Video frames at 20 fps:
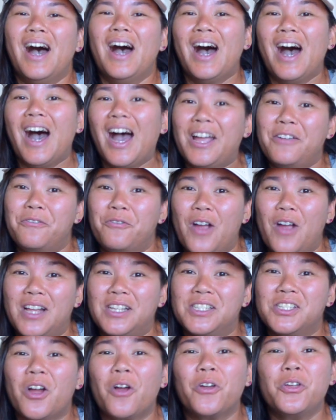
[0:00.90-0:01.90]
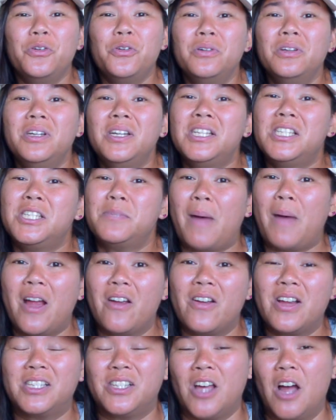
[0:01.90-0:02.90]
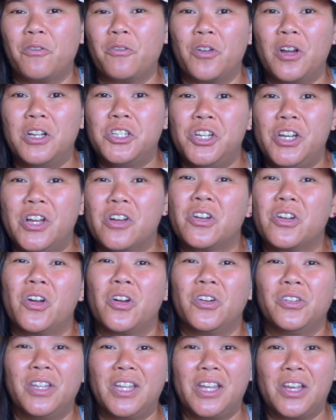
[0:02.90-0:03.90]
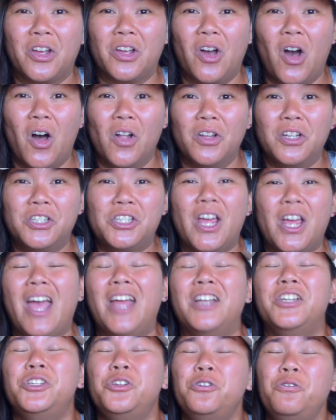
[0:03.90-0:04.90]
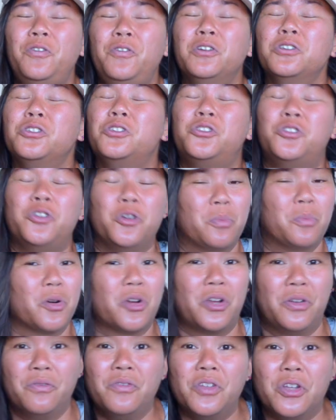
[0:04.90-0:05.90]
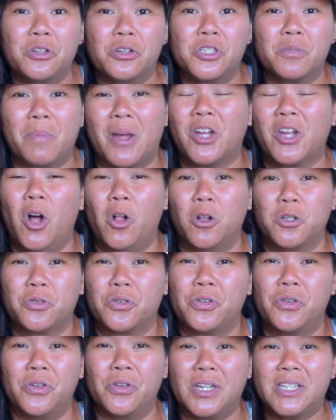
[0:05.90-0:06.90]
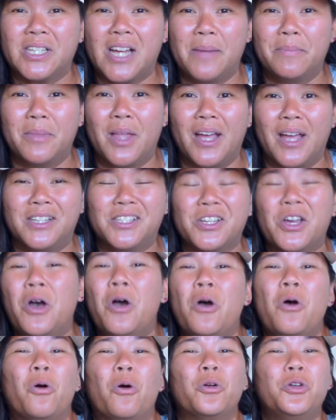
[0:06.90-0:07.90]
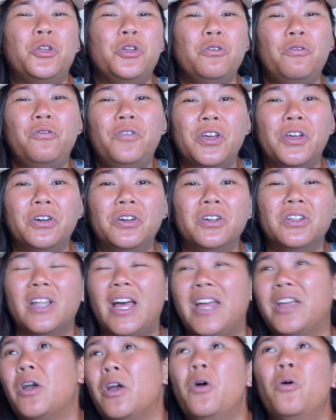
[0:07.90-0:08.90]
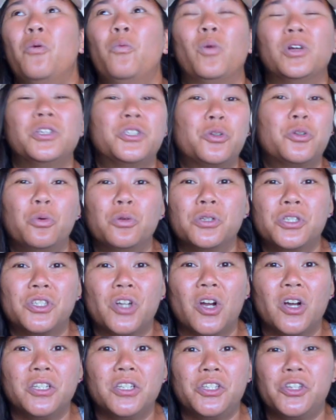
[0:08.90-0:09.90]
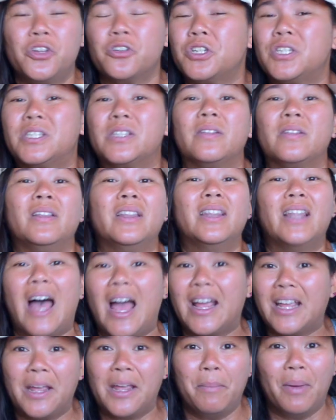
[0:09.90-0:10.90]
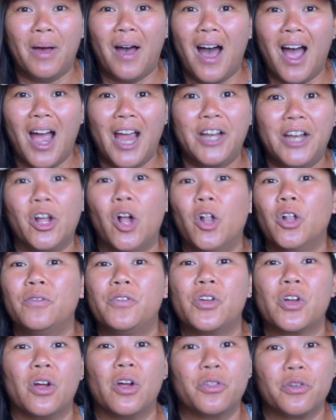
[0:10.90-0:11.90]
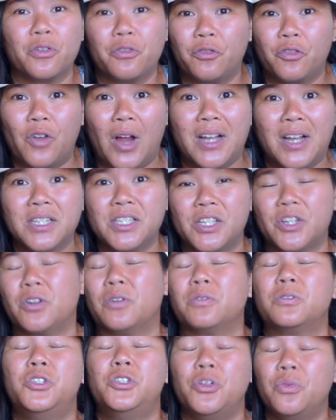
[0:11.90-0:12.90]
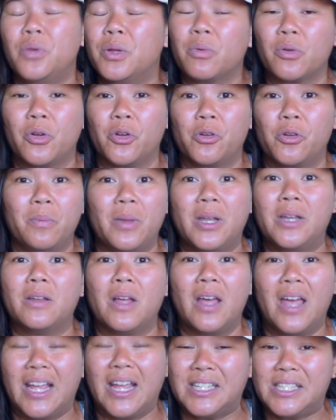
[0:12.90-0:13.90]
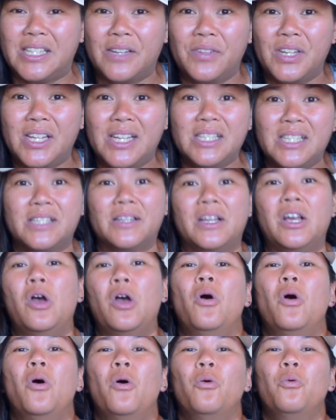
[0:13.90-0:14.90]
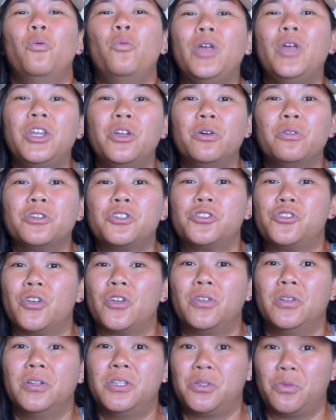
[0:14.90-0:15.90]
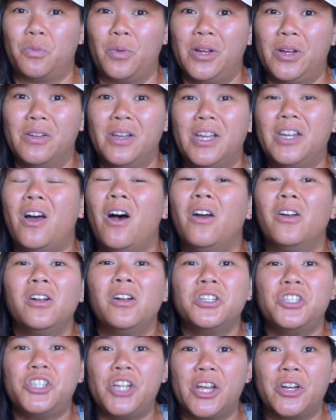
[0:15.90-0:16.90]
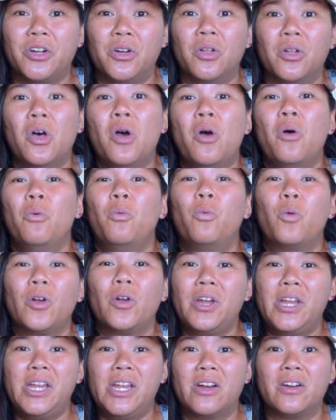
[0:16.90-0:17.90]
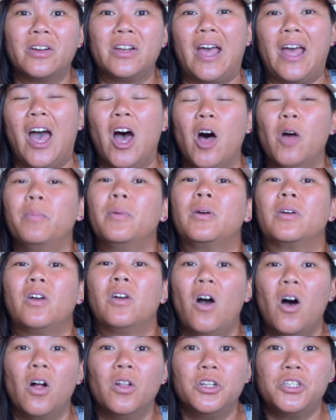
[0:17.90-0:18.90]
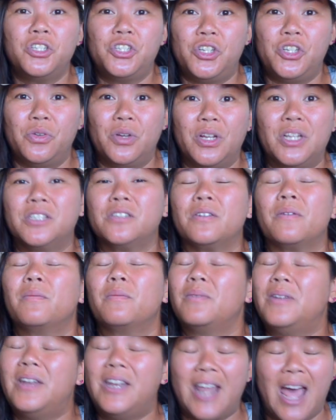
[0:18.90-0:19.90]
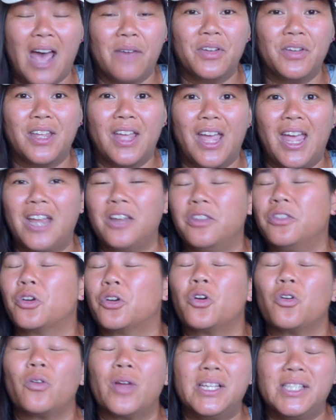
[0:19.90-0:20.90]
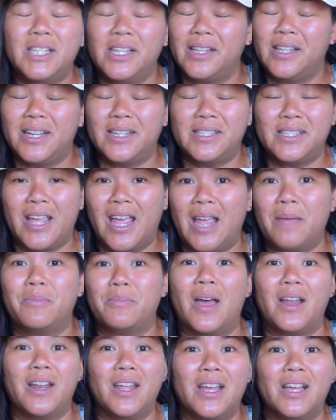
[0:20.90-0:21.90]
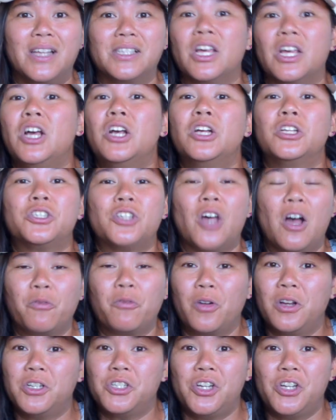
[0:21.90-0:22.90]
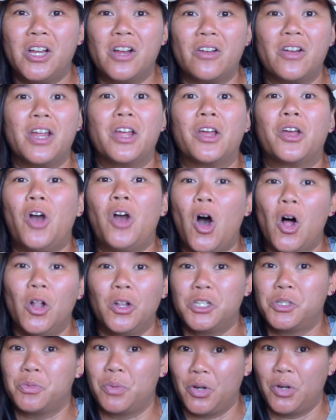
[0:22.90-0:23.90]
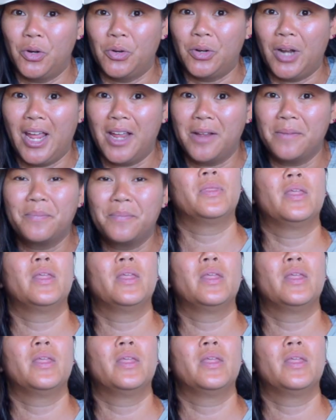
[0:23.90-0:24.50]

Hi, friends. Are you an aspiring software engineer currently in college? And do you feel super confused by college recruiting timelines? Or do you feel like once school starts, you're just lagging behind all of your other friends that are doing recruitment activities? We know the struggle is real. And on our channel, we're here to help college students navigate the crazy landscape that is software engineering college recruiting.